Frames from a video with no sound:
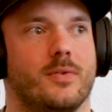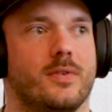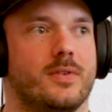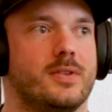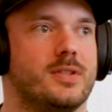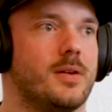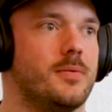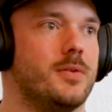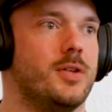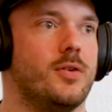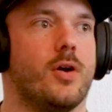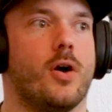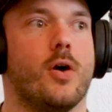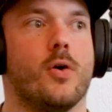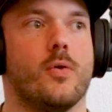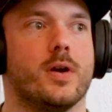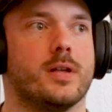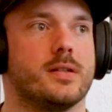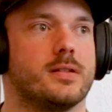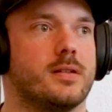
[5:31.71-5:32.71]
something you
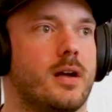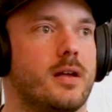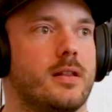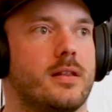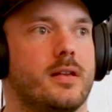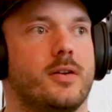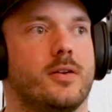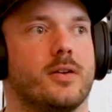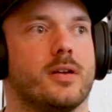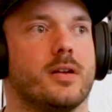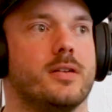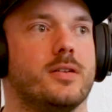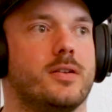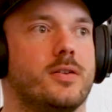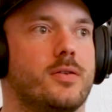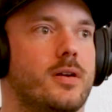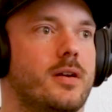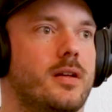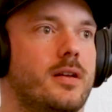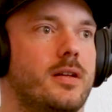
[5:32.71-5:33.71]
always thought that you were going
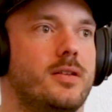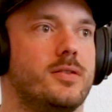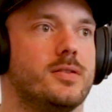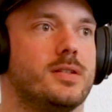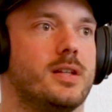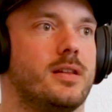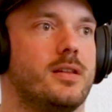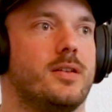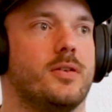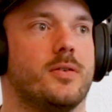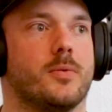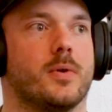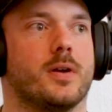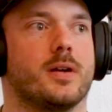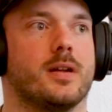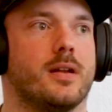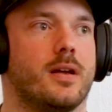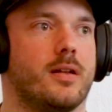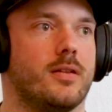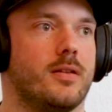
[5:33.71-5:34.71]
to do? You said that you were
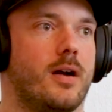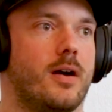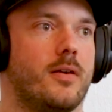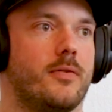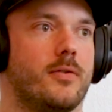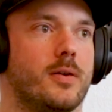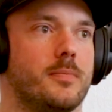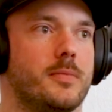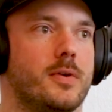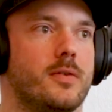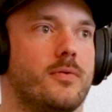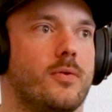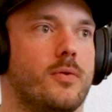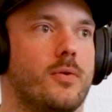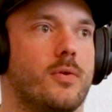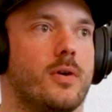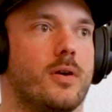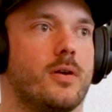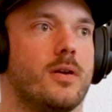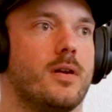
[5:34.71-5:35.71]
working at a law firm
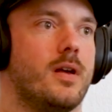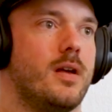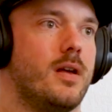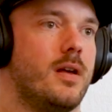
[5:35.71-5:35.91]
before.